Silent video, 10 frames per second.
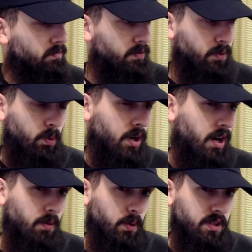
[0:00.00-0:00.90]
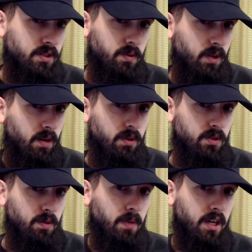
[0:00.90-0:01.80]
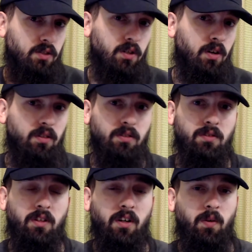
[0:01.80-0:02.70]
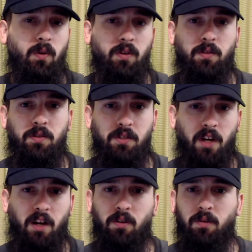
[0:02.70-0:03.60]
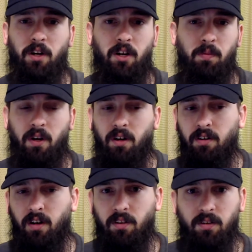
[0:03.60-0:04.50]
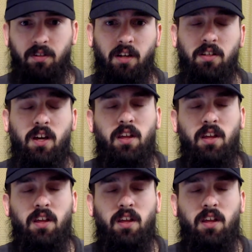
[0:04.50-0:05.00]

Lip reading: For whatever reason, whenever there's a mage college, whether it's Skyrim, Harry Potter, other kinds,